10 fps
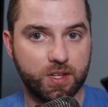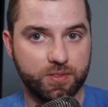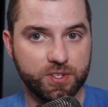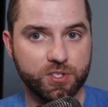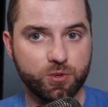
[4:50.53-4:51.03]

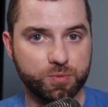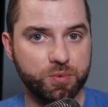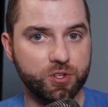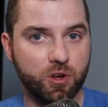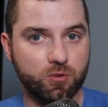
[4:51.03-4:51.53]
this
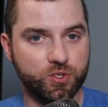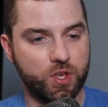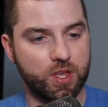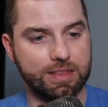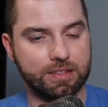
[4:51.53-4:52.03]
USB dongle is
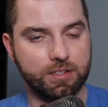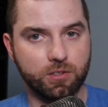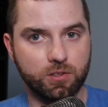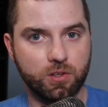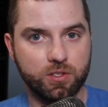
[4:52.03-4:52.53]
a
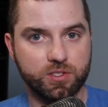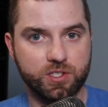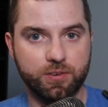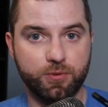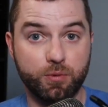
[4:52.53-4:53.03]
little
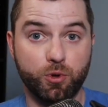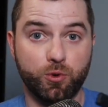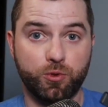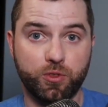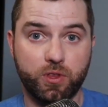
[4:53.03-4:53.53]
different
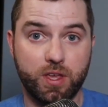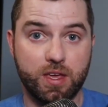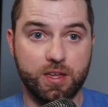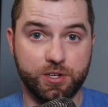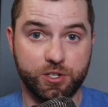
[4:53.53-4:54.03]
both
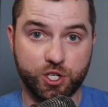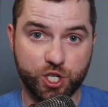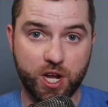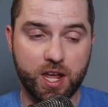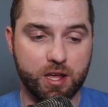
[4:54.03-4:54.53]
in
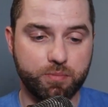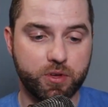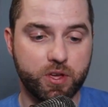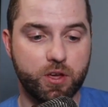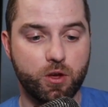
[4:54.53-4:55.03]
shape
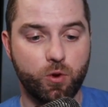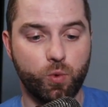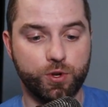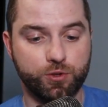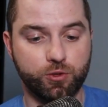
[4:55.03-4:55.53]

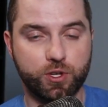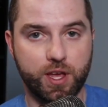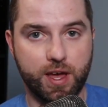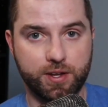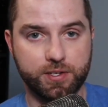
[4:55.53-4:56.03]
when you look
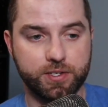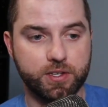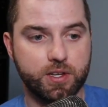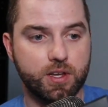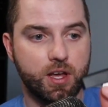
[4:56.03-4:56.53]
at it.
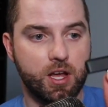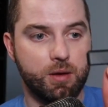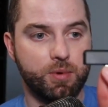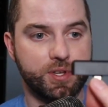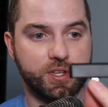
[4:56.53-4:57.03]

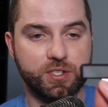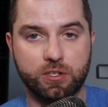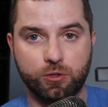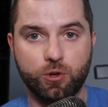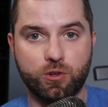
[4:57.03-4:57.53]
It
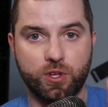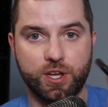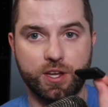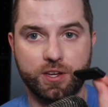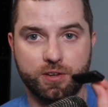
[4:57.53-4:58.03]
doesn't look
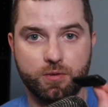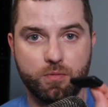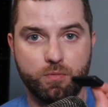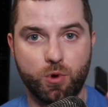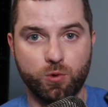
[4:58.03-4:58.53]
like
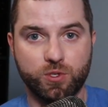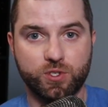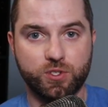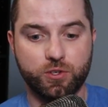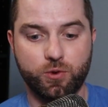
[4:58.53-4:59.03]

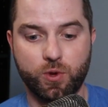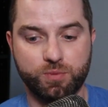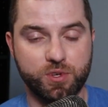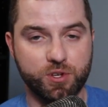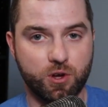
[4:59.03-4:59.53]
most
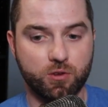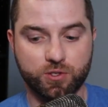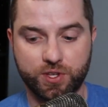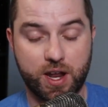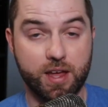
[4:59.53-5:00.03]
USB
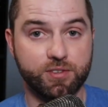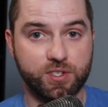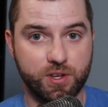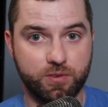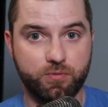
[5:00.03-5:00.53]
dongles that I've
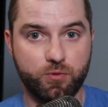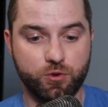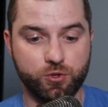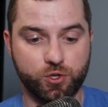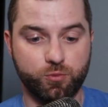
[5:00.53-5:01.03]
seen, they're
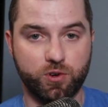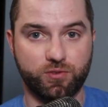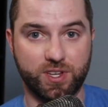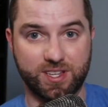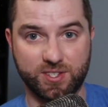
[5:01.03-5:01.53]
usually more
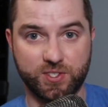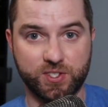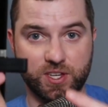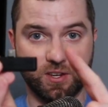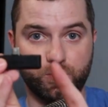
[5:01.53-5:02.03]
of like a
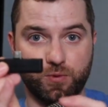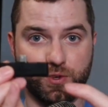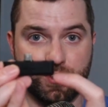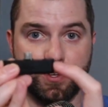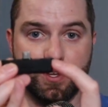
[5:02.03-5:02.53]
stick where
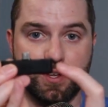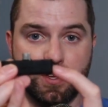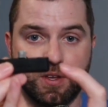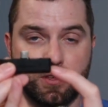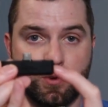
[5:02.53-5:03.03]
the
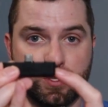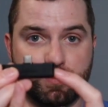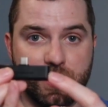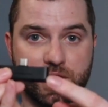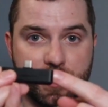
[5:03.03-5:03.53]

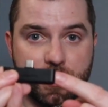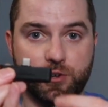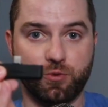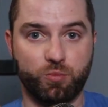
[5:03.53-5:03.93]
USB connector